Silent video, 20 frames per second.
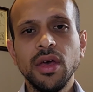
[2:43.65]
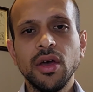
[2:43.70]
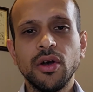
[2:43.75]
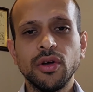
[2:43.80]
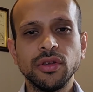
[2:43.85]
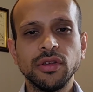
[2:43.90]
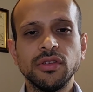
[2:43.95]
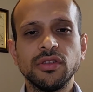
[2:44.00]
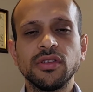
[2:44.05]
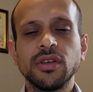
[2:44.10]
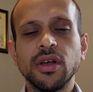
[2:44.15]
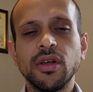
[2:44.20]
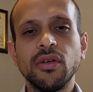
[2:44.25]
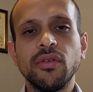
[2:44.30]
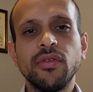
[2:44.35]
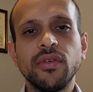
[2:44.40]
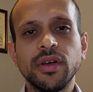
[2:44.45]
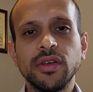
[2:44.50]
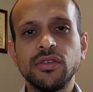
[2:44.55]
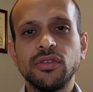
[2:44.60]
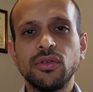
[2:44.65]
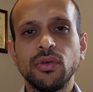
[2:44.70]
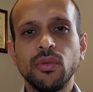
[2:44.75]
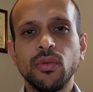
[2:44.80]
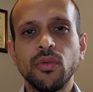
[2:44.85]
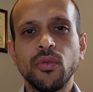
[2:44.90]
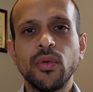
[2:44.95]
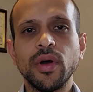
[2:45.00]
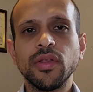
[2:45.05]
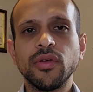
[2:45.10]
on yourself, as to
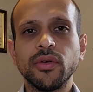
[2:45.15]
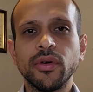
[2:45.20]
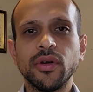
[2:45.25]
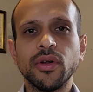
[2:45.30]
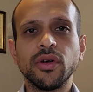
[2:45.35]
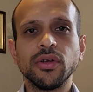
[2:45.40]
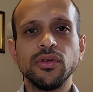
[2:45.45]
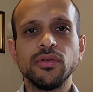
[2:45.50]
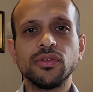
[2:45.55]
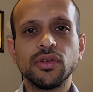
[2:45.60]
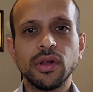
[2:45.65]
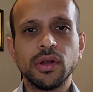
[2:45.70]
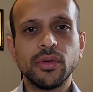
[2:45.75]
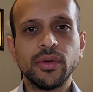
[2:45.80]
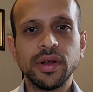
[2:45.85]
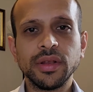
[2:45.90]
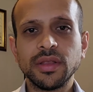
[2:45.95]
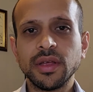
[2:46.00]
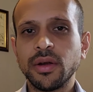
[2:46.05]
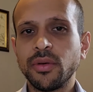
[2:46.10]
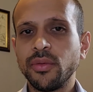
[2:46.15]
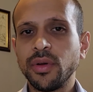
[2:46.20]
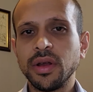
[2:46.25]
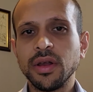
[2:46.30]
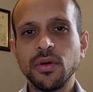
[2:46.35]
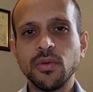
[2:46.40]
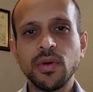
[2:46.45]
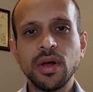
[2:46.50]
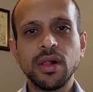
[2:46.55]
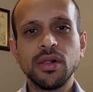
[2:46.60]
whether or not you tolerate that
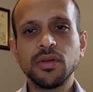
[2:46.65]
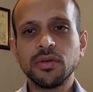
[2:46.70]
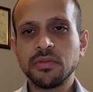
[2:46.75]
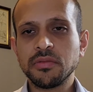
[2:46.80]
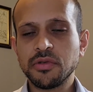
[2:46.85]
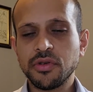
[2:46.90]
really well.